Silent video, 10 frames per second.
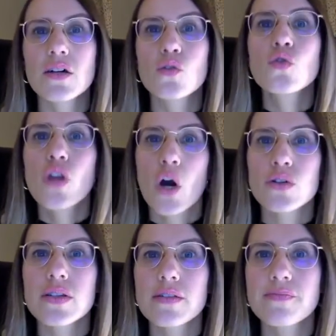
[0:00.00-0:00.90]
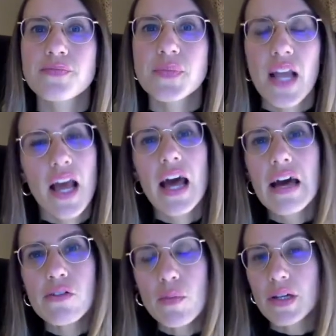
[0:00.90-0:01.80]
Who knows?
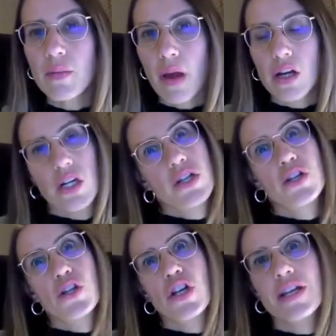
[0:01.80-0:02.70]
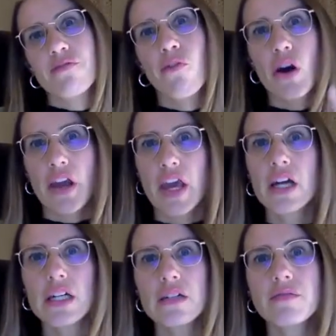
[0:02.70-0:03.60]
Everybody migrates just for a
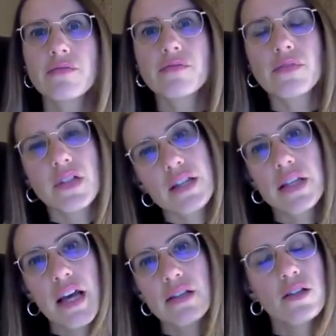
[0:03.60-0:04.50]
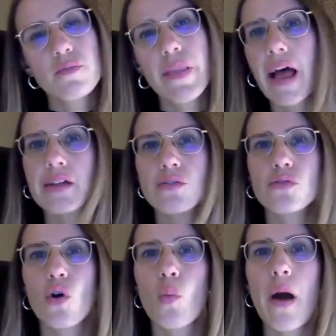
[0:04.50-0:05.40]
year and then plans to
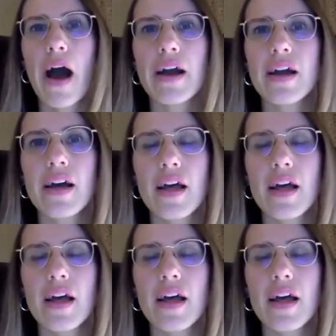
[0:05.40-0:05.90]
go back.